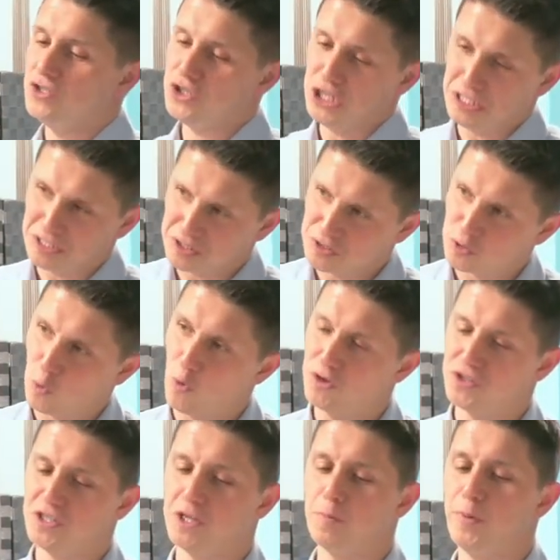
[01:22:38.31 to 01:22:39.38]
Jesus is
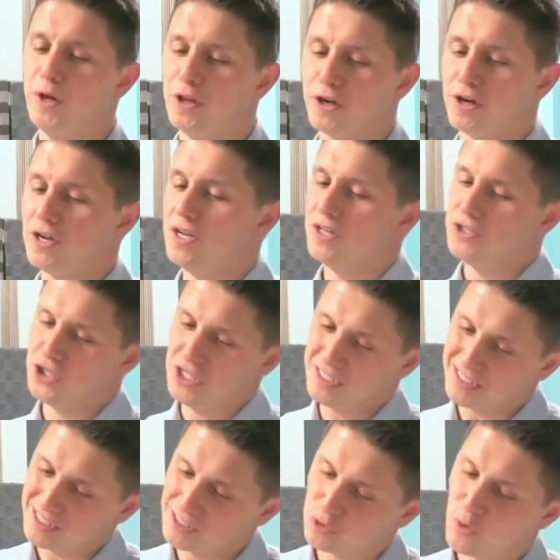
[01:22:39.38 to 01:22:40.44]
scourged at the pillar.
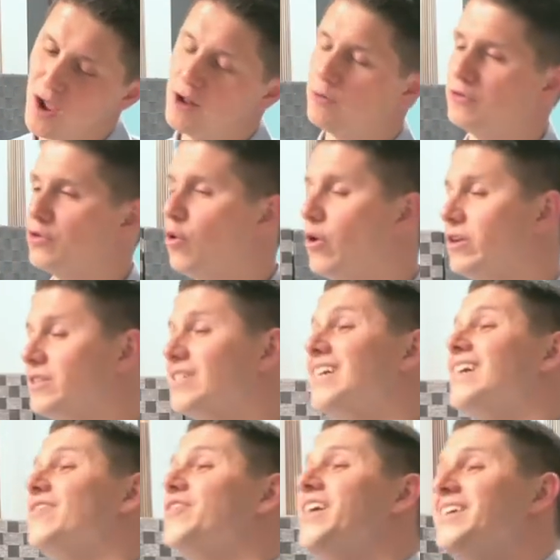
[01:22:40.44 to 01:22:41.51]
Jesus is crowned with thorns.
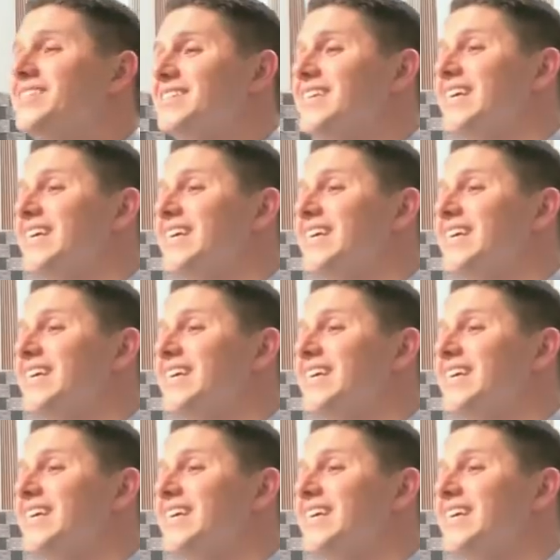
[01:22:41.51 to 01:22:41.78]
This